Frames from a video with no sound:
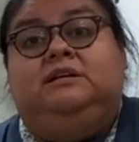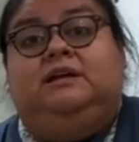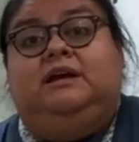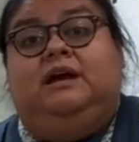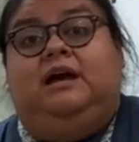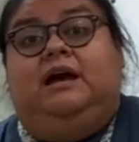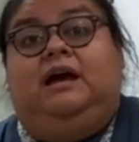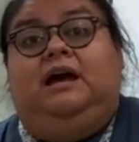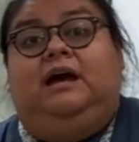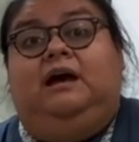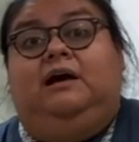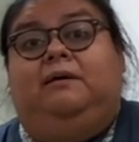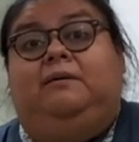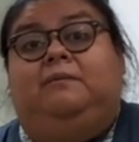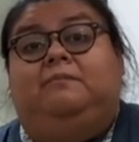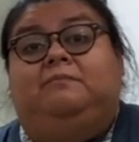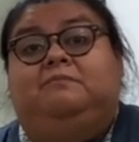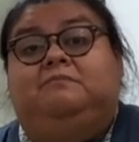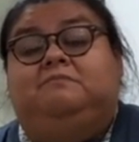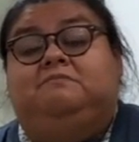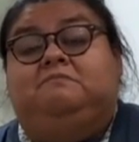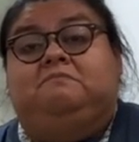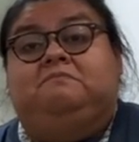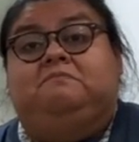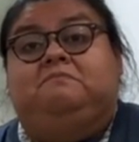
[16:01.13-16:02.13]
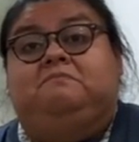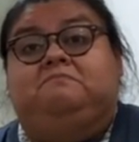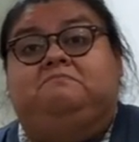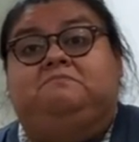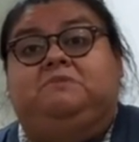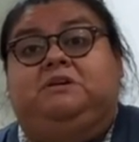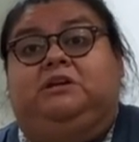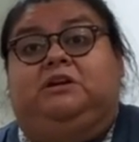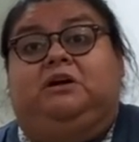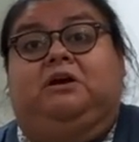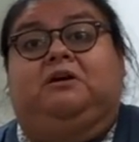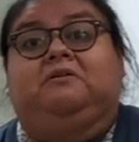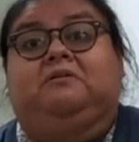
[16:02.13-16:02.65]
you
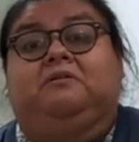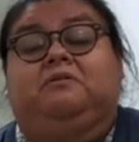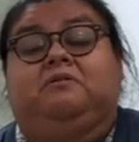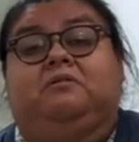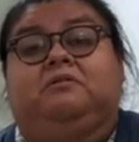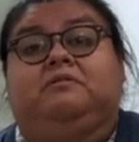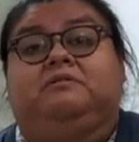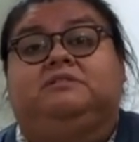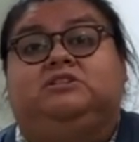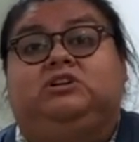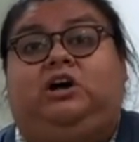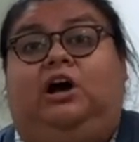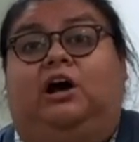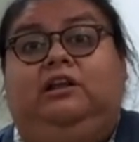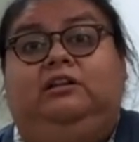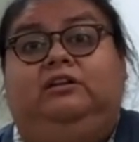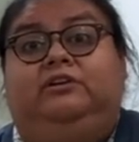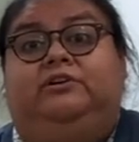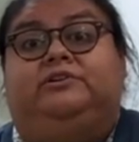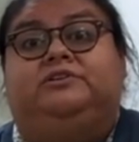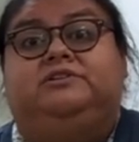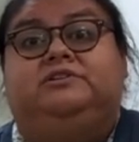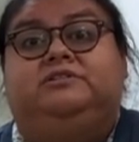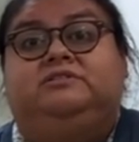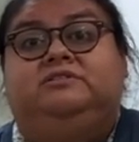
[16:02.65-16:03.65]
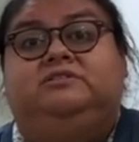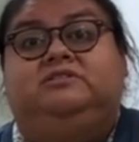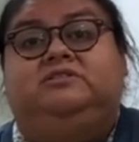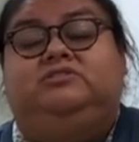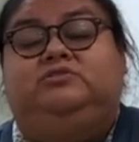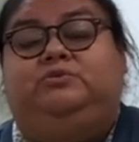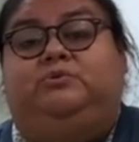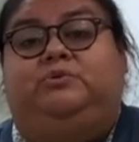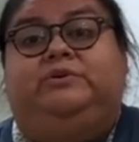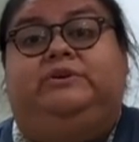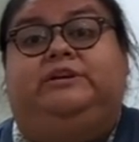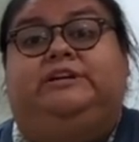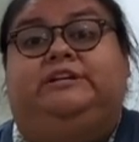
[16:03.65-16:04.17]
know, toddlers'
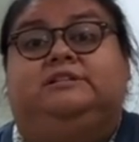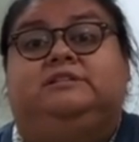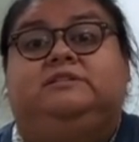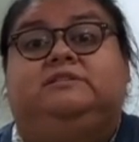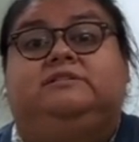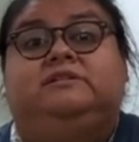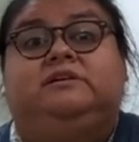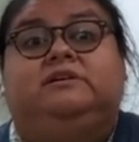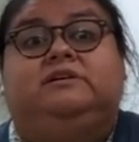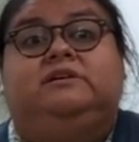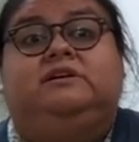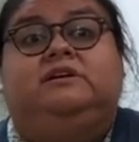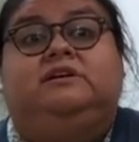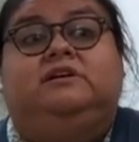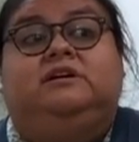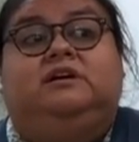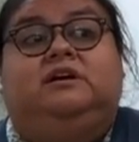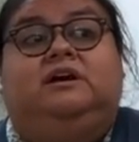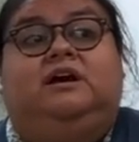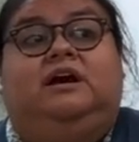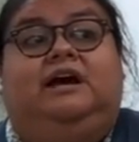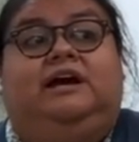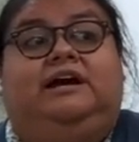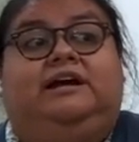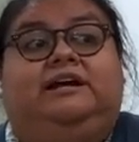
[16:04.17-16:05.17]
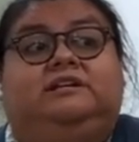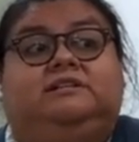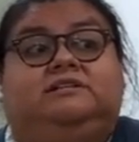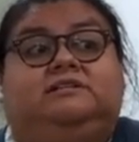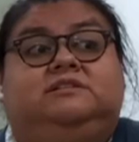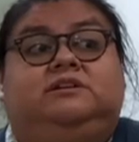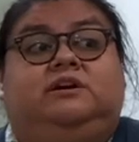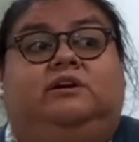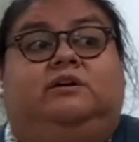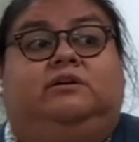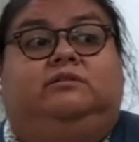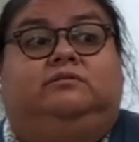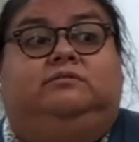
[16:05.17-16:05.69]
toys. And
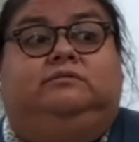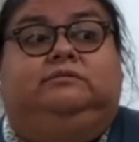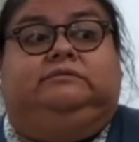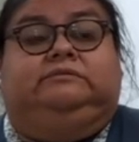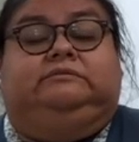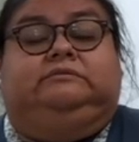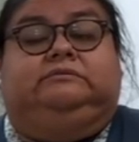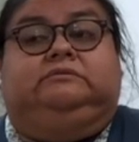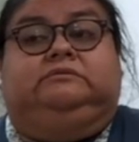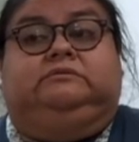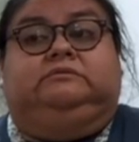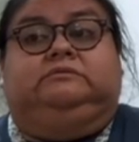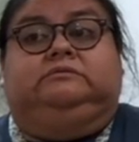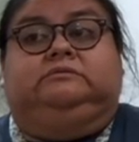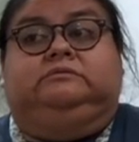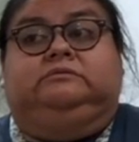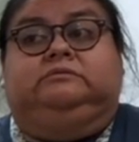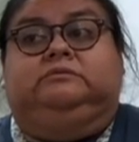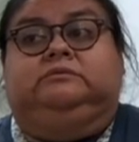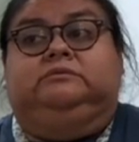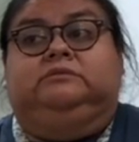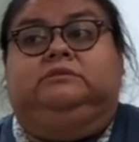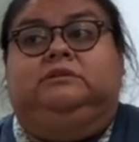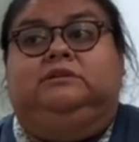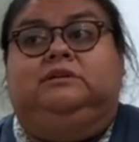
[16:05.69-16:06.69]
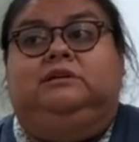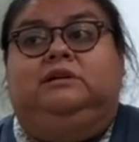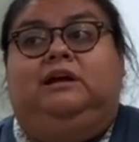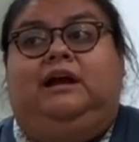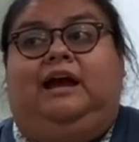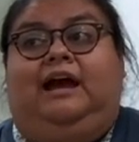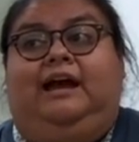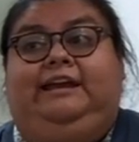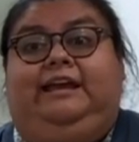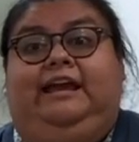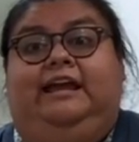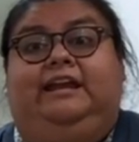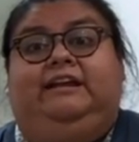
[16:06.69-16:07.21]
so I
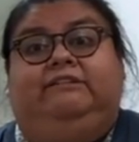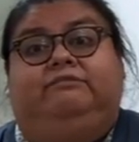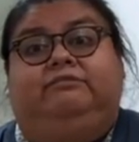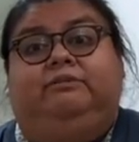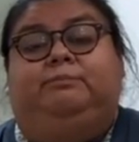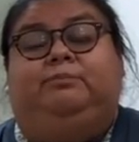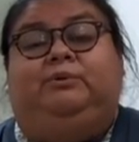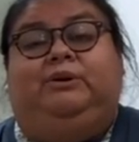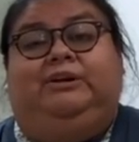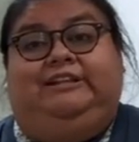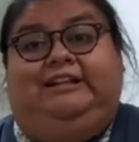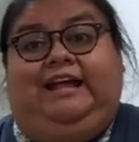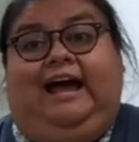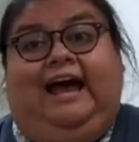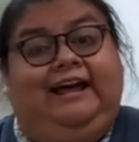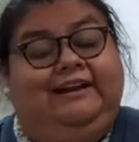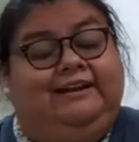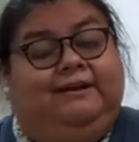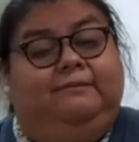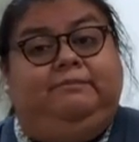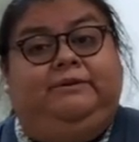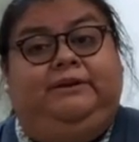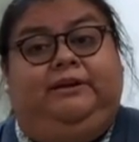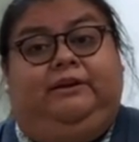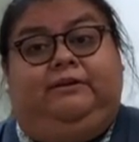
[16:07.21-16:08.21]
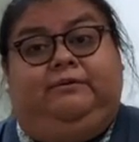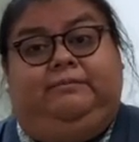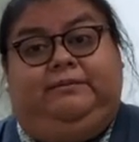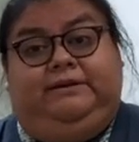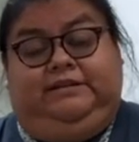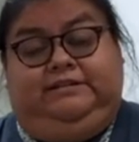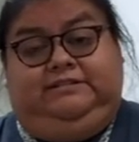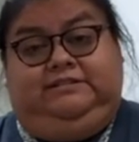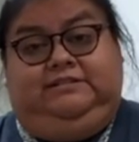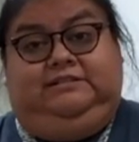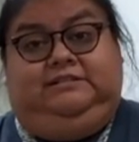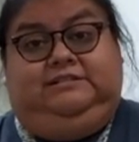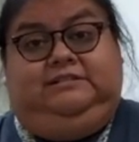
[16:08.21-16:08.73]
can't even bring that up here
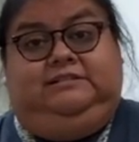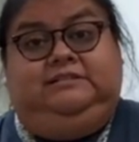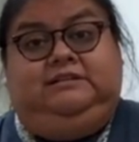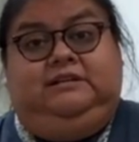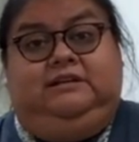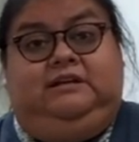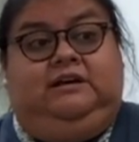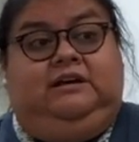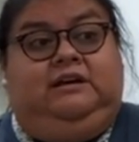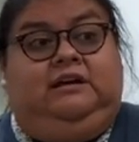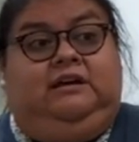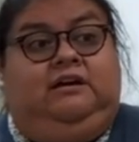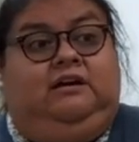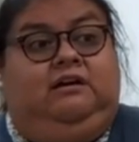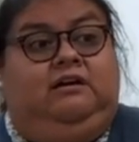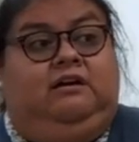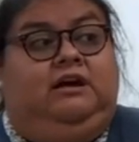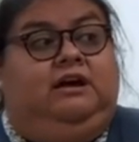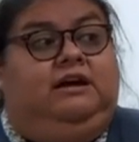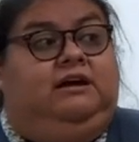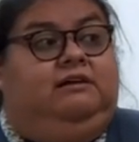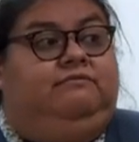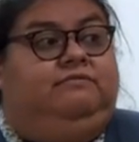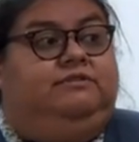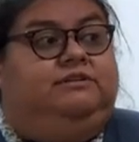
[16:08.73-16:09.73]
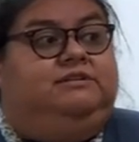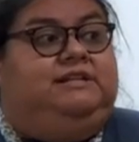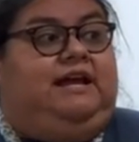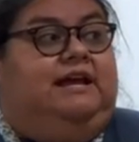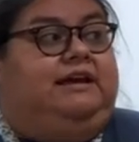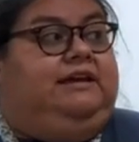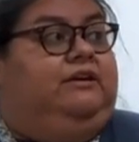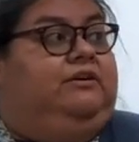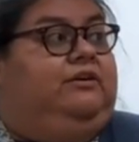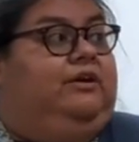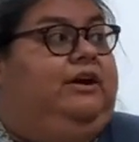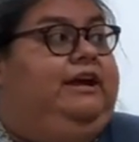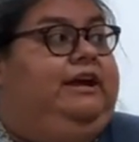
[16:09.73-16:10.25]
because it's for
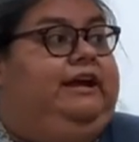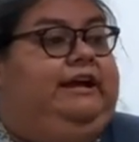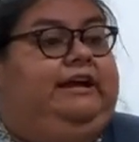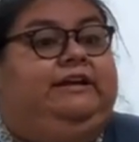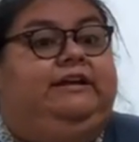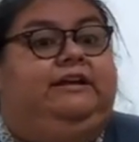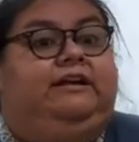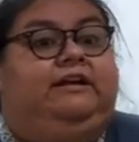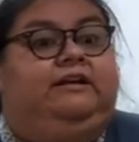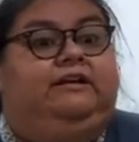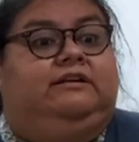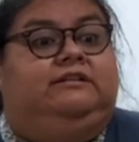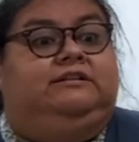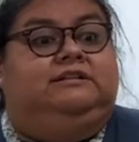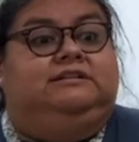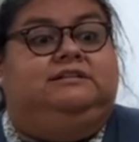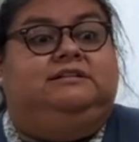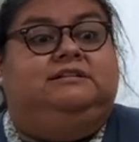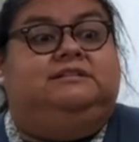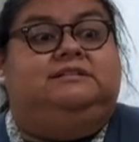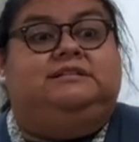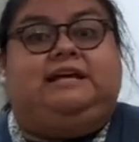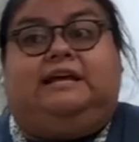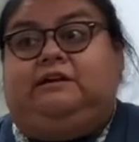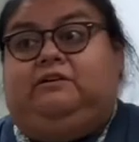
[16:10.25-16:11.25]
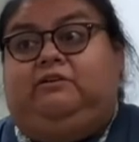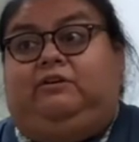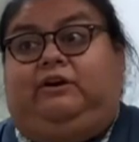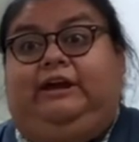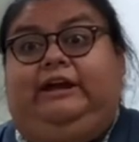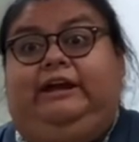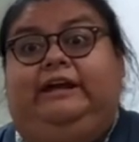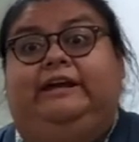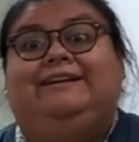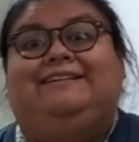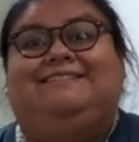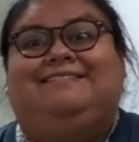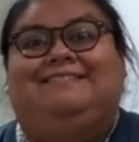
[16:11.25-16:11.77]
second grade. This is second
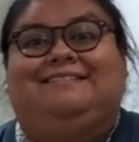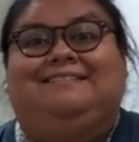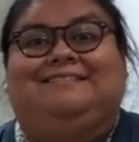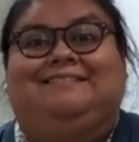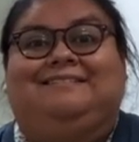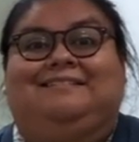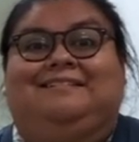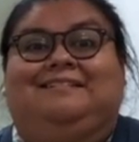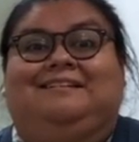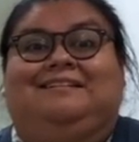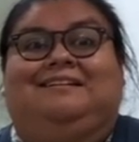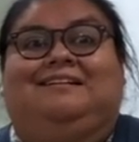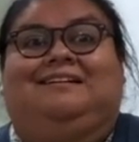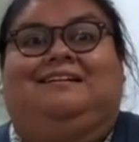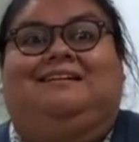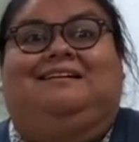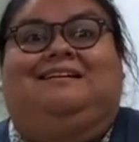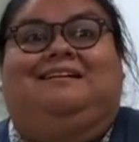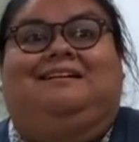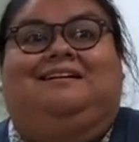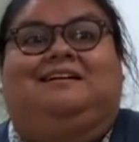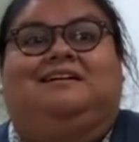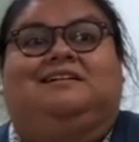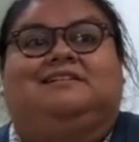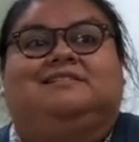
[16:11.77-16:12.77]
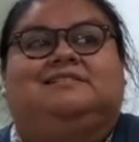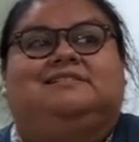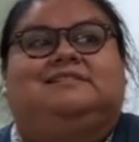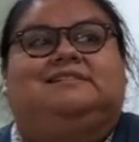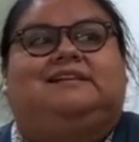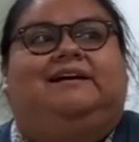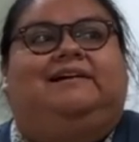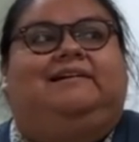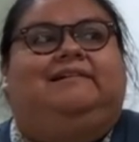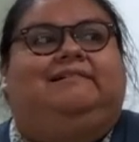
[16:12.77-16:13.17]
grade. So,